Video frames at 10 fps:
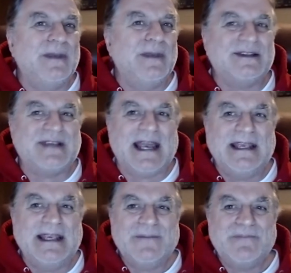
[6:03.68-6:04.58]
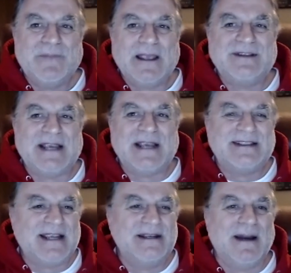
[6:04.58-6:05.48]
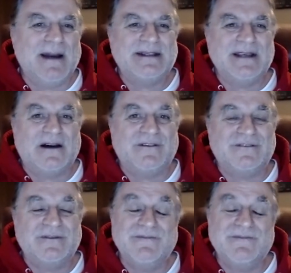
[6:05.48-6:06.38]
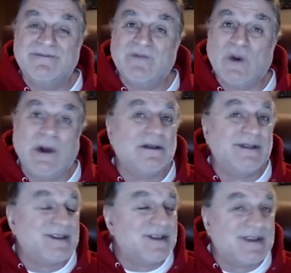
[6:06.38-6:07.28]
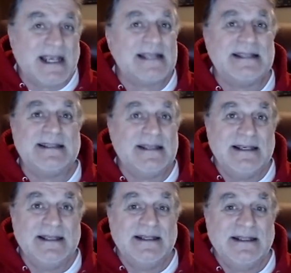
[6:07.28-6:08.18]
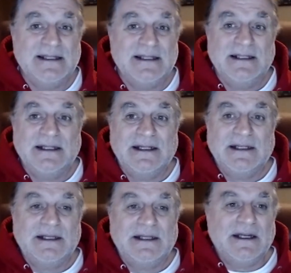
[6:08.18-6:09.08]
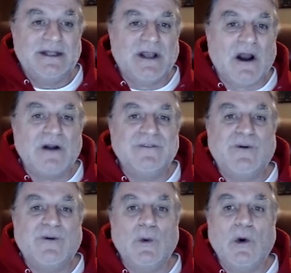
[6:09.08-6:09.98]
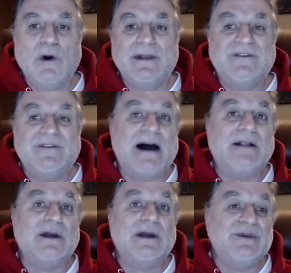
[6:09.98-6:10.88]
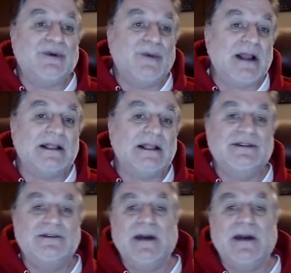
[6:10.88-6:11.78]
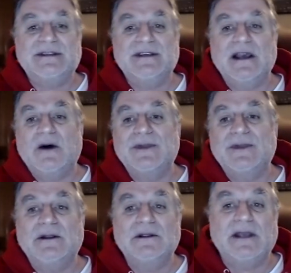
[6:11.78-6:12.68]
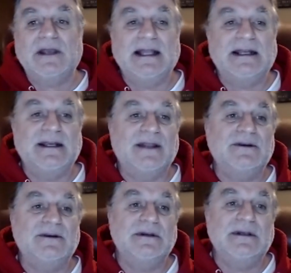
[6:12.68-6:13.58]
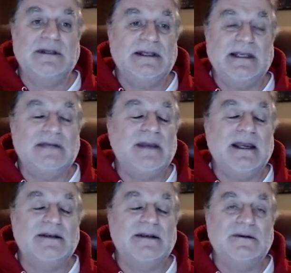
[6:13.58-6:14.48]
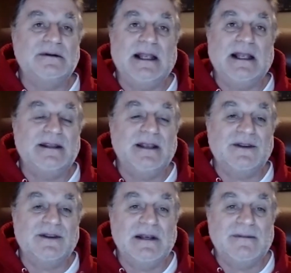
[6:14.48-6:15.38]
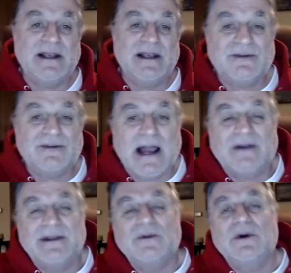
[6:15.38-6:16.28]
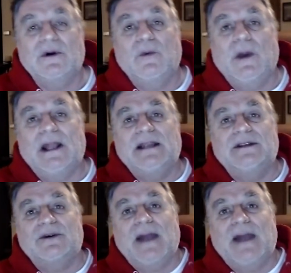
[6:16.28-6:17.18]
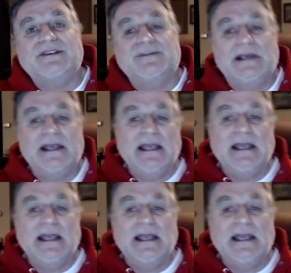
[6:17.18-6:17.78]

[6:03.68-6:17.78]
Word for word: me as I as I said to myself, well, this is it. The guard forewarned me to follow him directly to my cell without looking at another inmate or any of the other inmates around that were waiting to harass me.